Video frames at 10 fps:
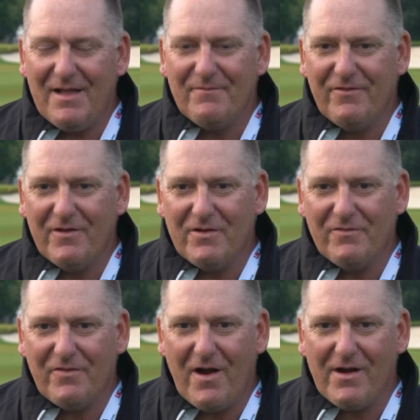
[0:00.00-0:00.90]
I'm Phil
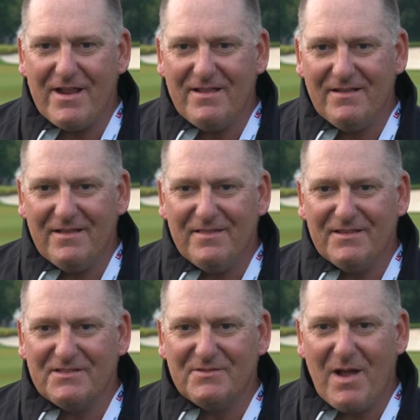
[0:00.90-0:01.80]
Cuffare, and
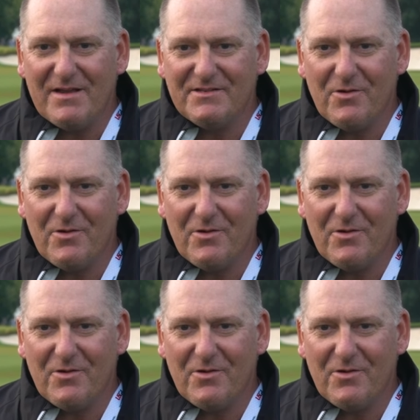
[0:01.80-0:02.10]
this is my